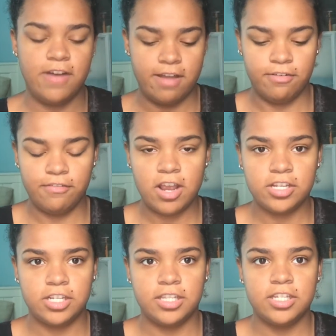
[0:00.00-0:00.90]
Eye
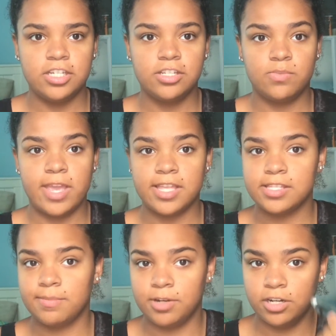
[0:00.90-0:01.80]
Refresh, and this just wakens
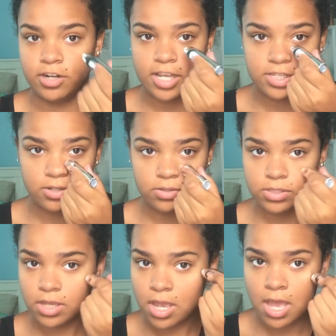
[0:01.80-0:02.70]
up your under eye circles.